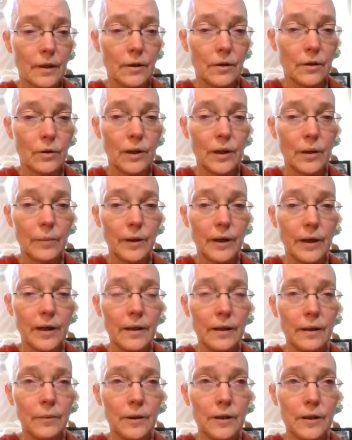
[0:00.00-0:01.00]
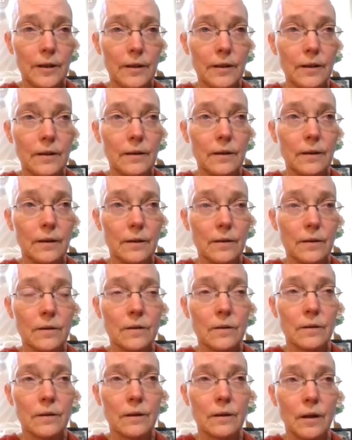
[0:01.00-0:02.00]
You know, am I eating
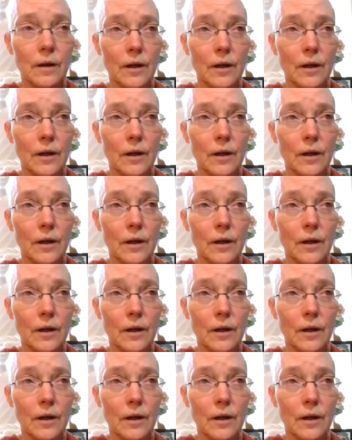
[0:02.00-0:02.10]
this